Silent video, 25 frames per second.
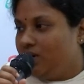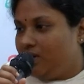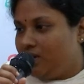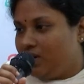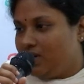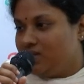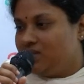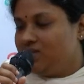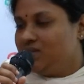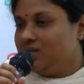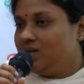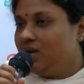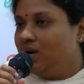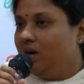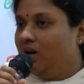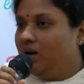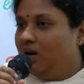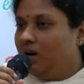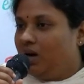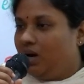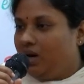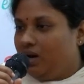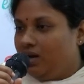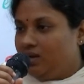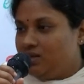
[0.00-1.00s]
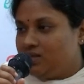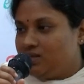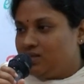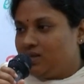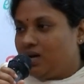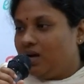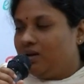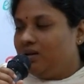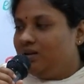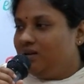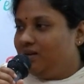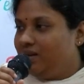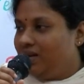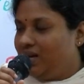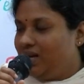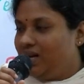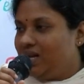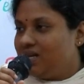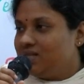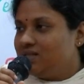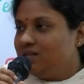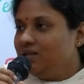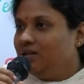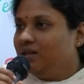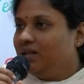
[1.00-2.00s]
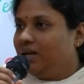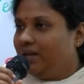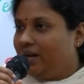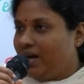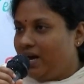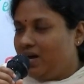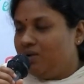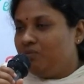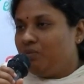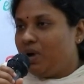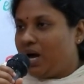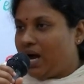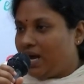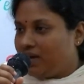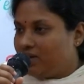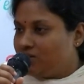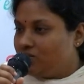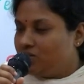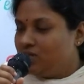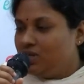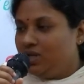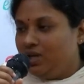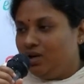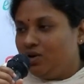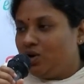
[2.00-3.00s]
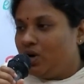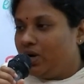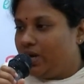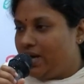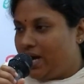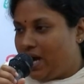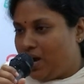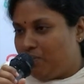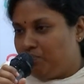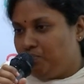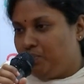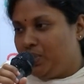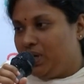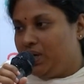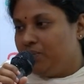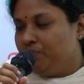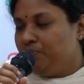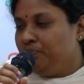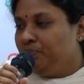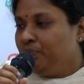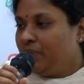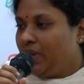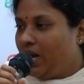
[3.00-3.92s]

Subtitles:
trust, I started realizing that I am actually not happy.